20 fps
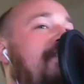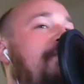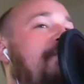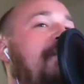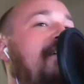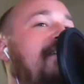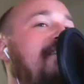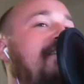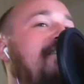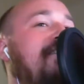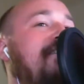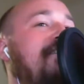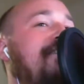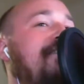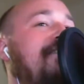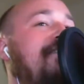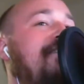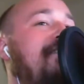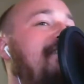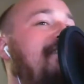because
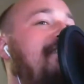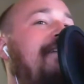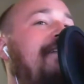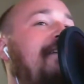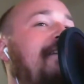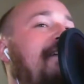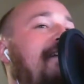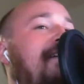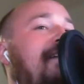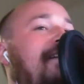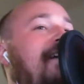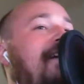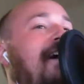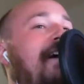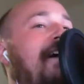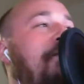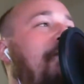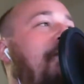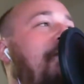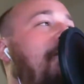
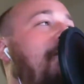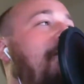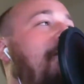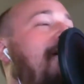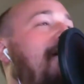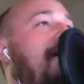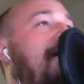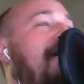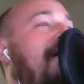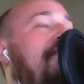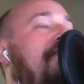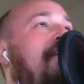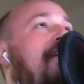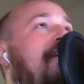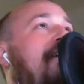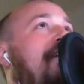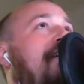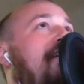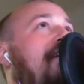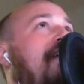I don't know. I think
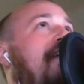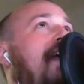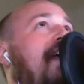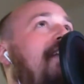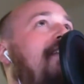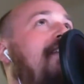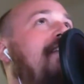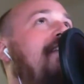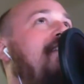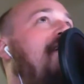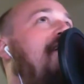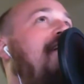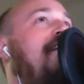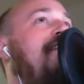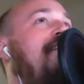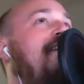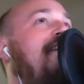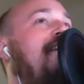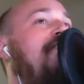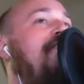it gained this
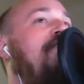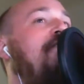connotation